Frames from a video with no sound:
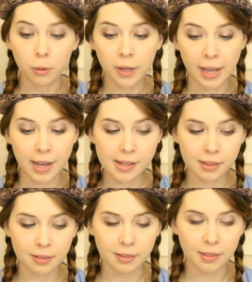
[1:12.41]
Okay,
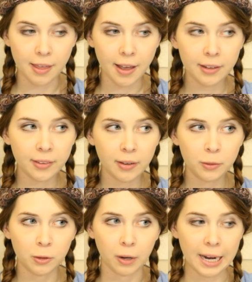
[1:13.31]
that
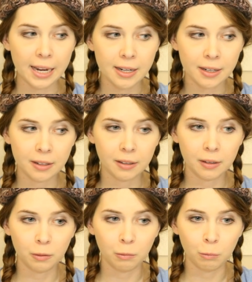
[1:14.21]
sounds great.
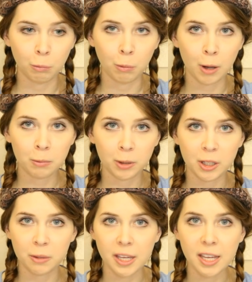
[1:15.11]
What will you